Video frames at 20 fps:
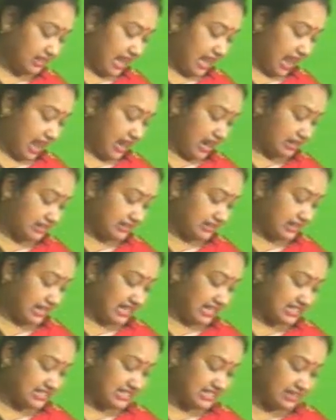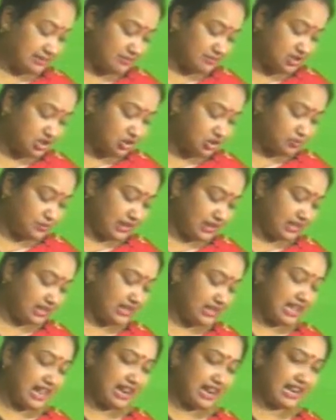and it seems to be
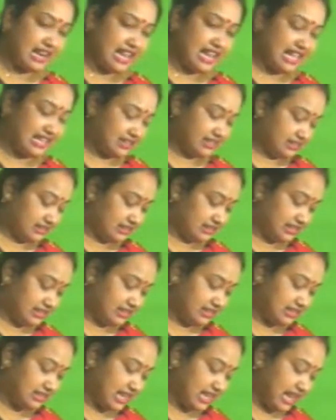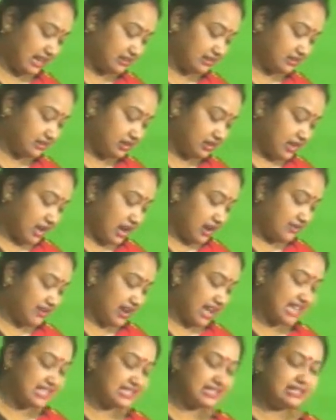like the sun
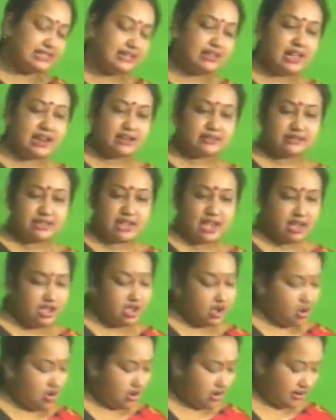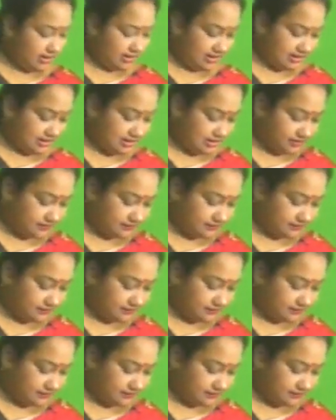rising at the horizon.